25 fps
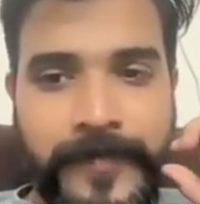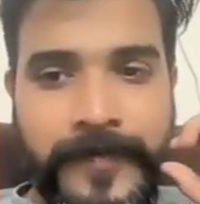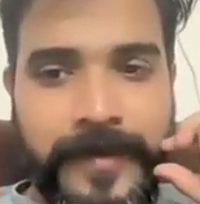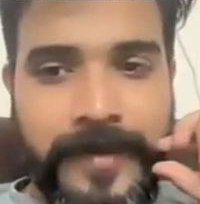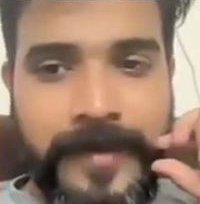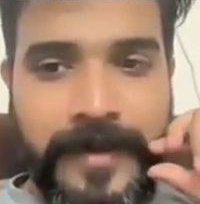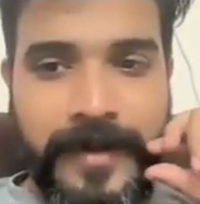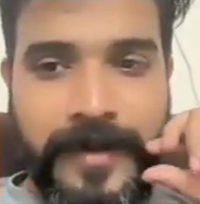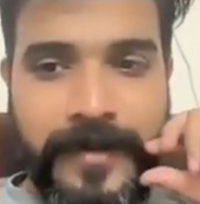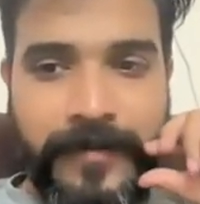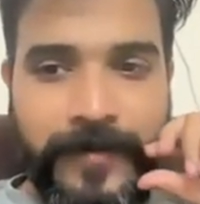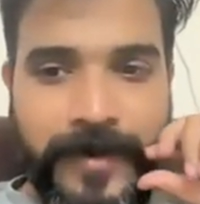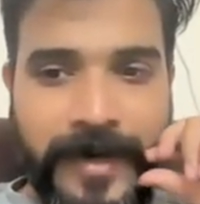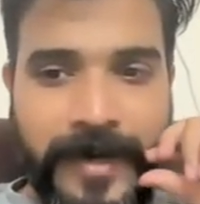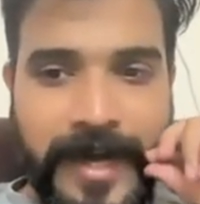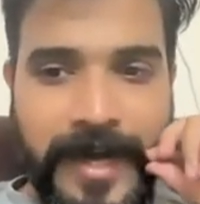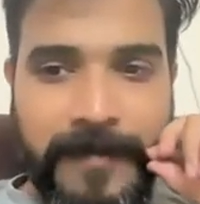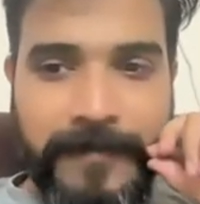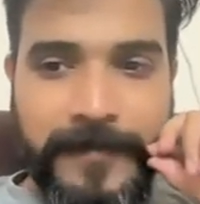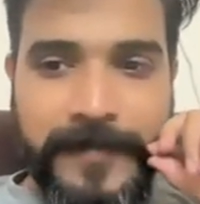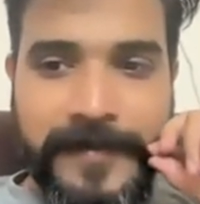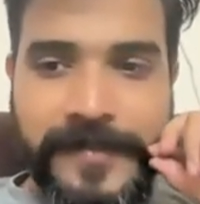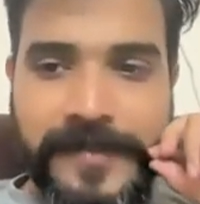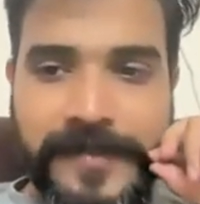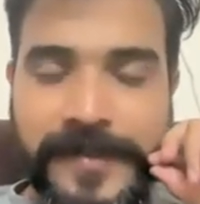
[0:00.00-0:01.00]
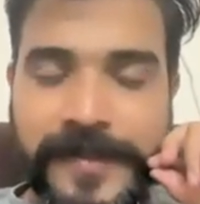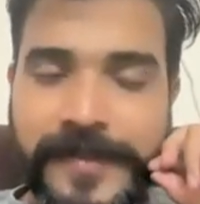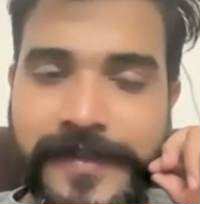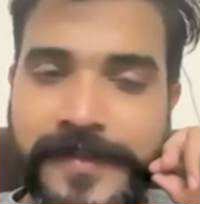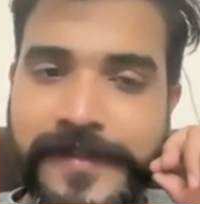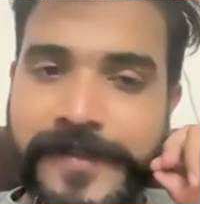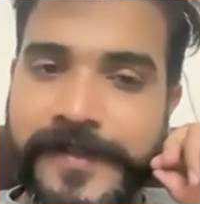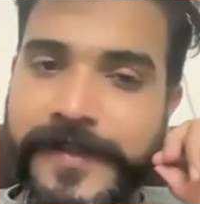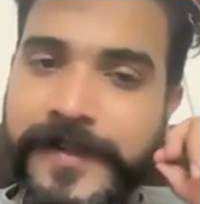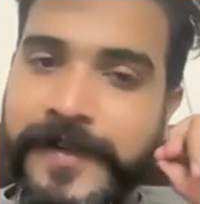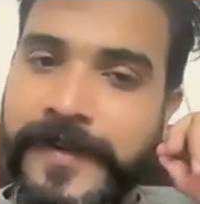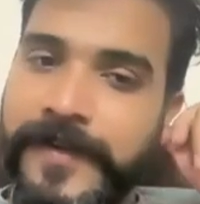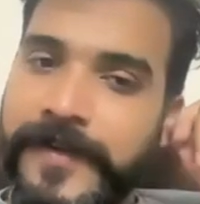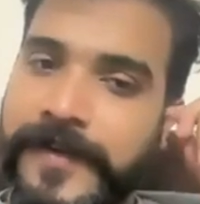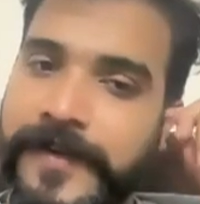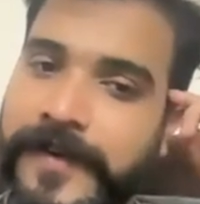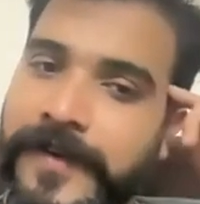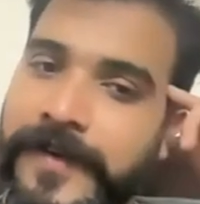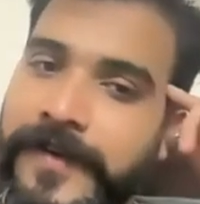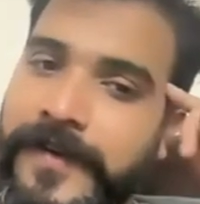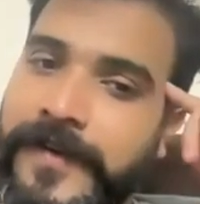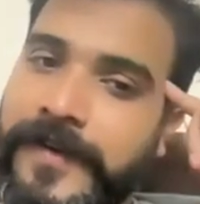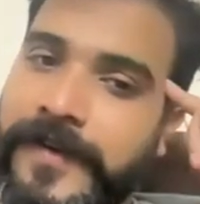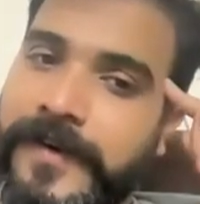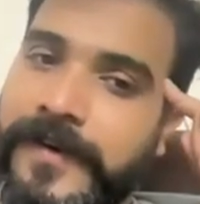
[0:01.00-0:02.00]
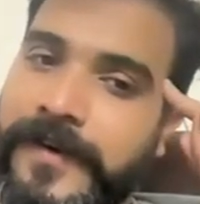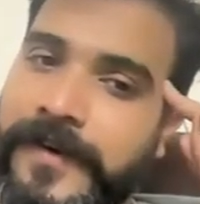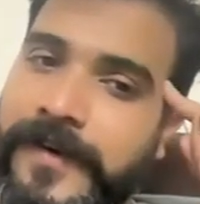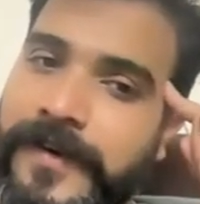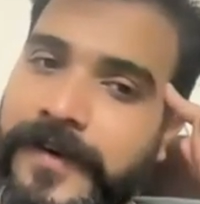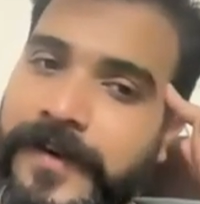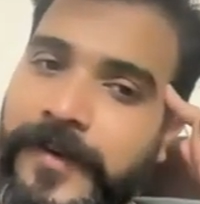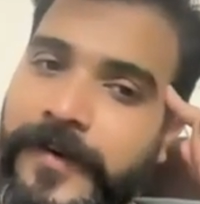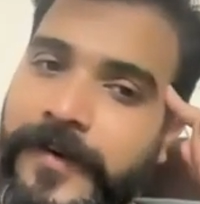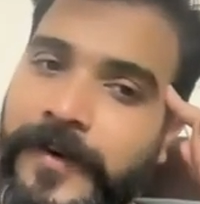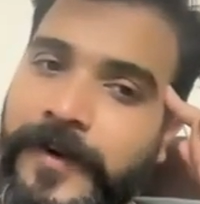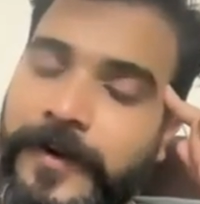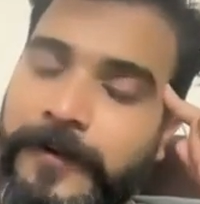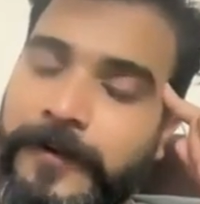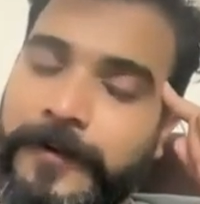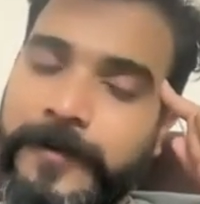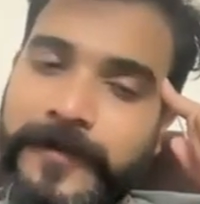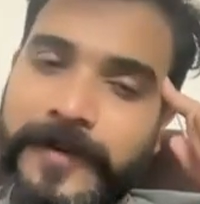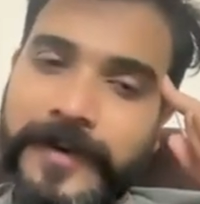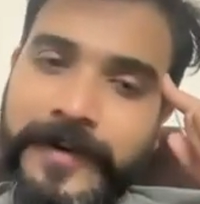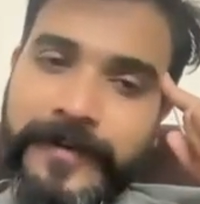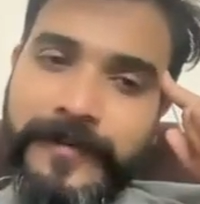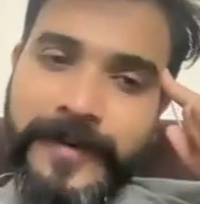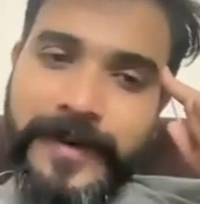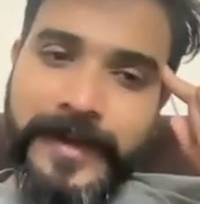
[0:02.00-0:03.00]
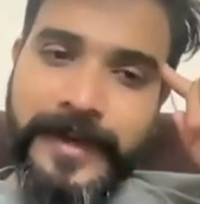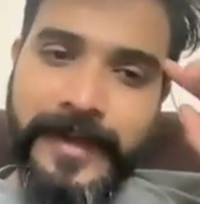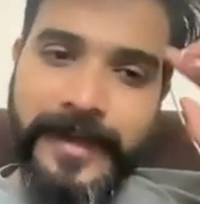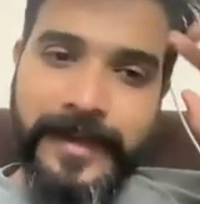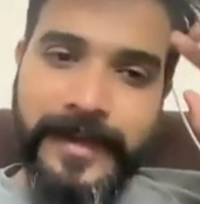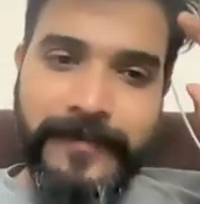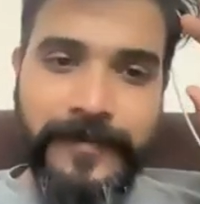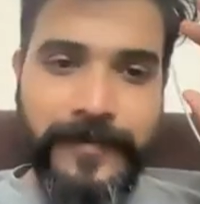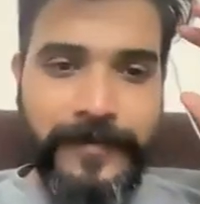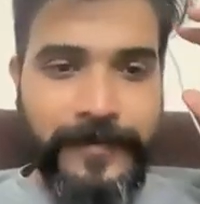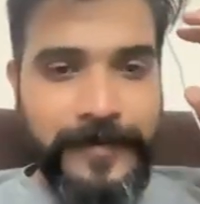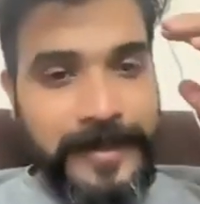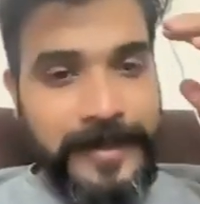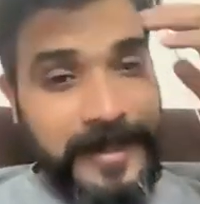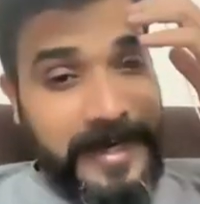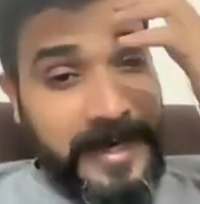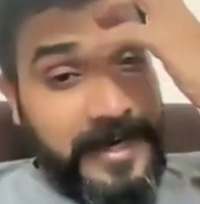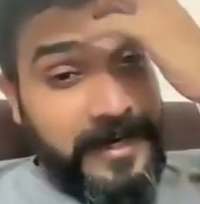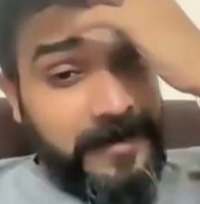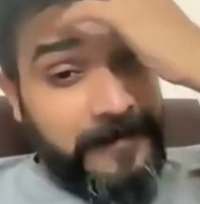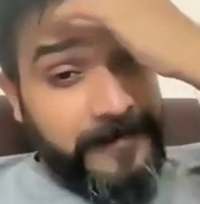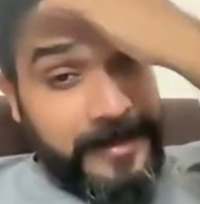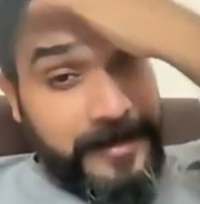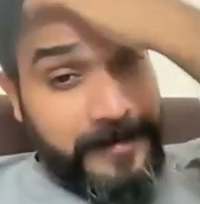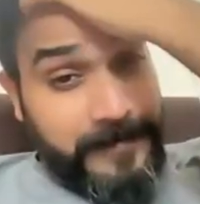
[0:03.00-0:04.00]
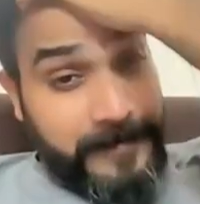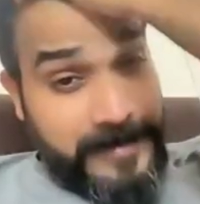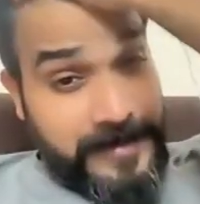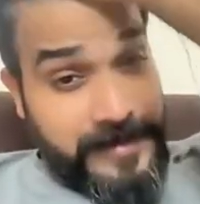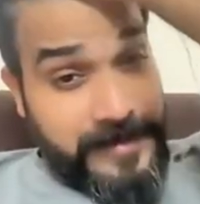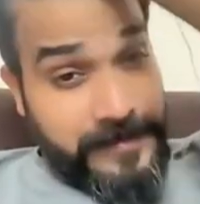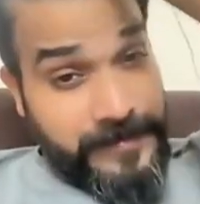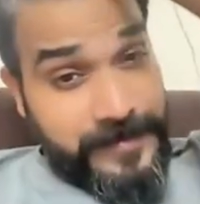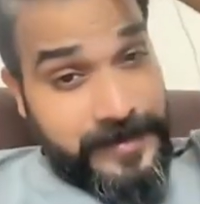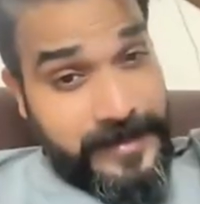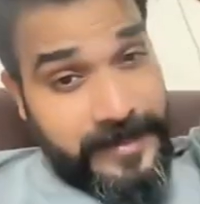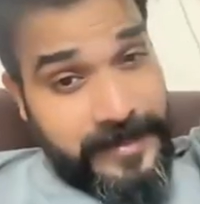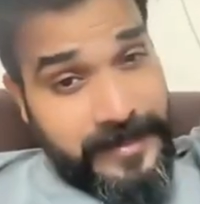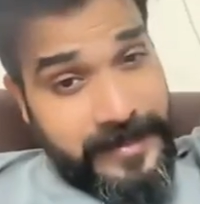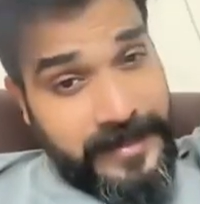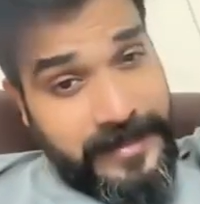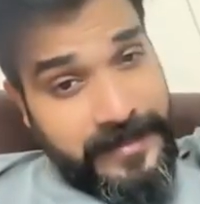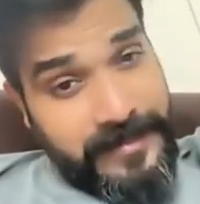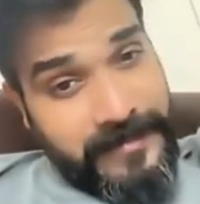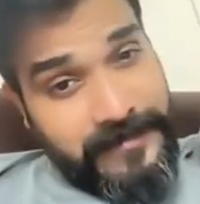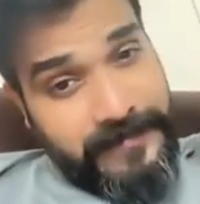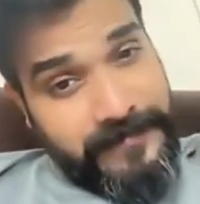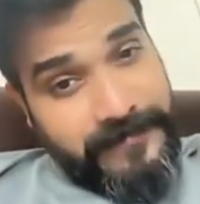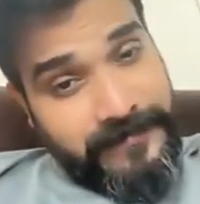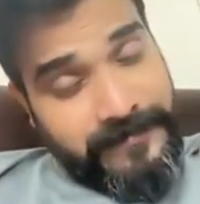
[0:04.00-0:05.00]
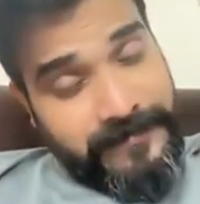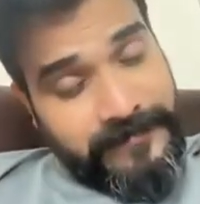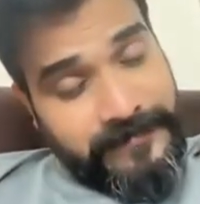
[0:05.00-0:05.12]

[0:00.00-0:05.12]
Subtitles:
And what happens is you need to be very, very careful with the kind of emails you send, and